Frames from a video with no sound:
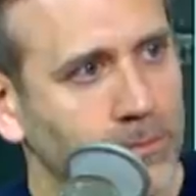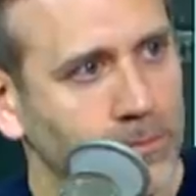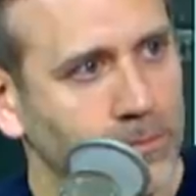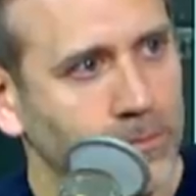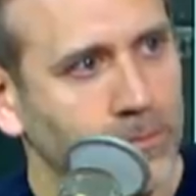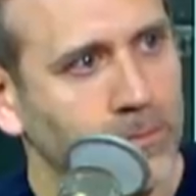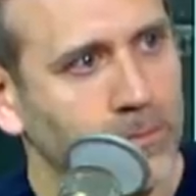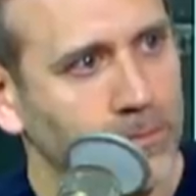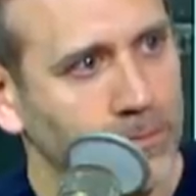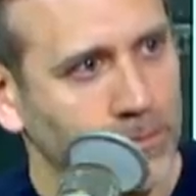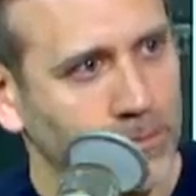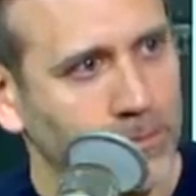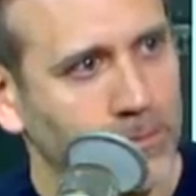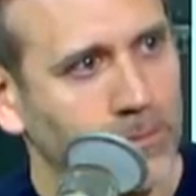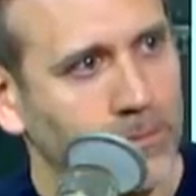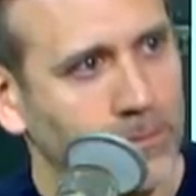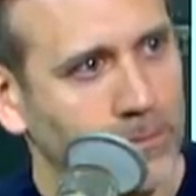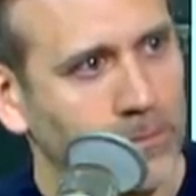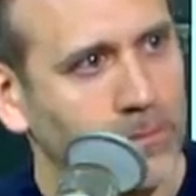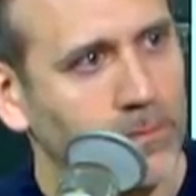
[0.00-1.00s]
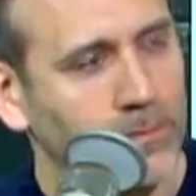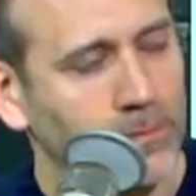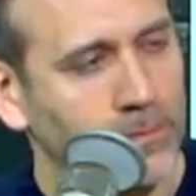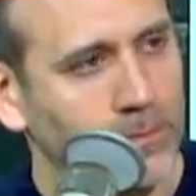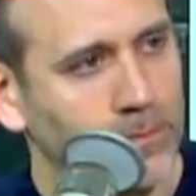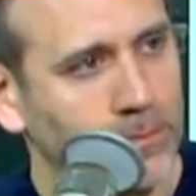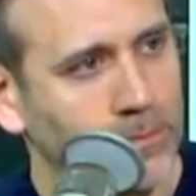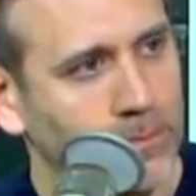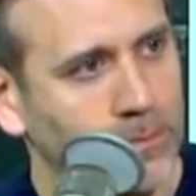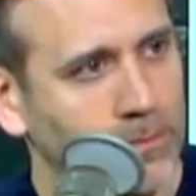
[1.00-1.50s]

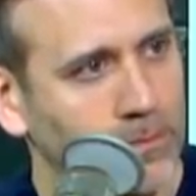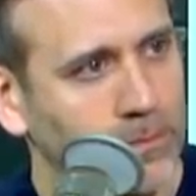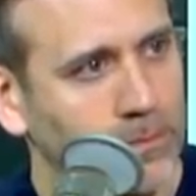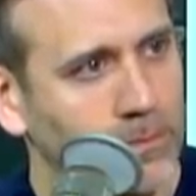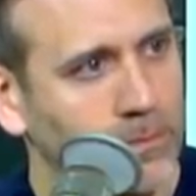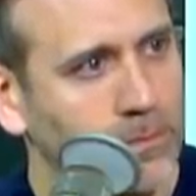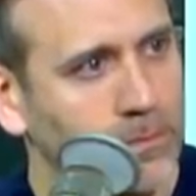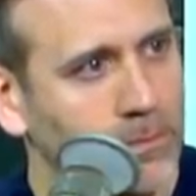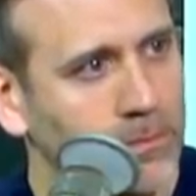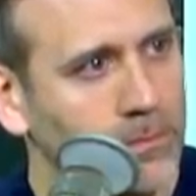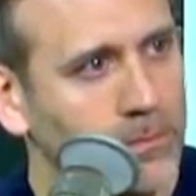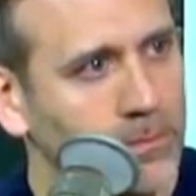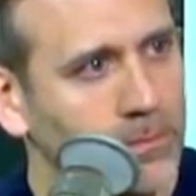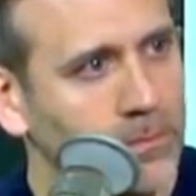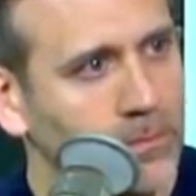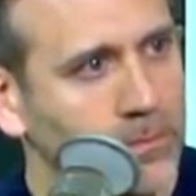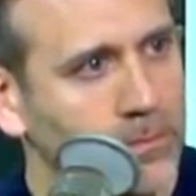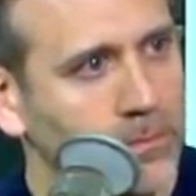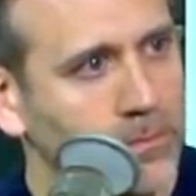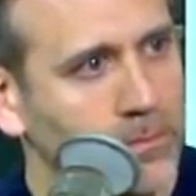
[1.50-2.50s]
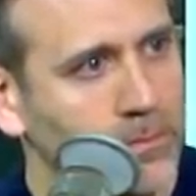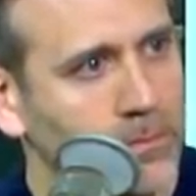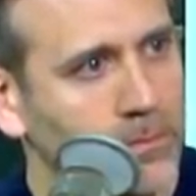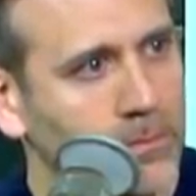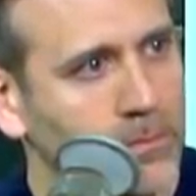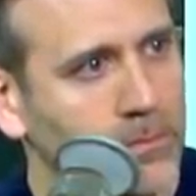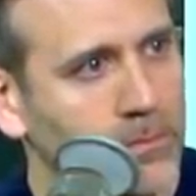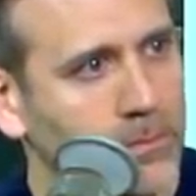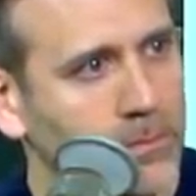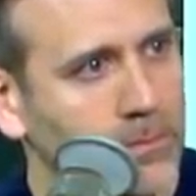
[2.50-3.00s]
The person shown says nothing.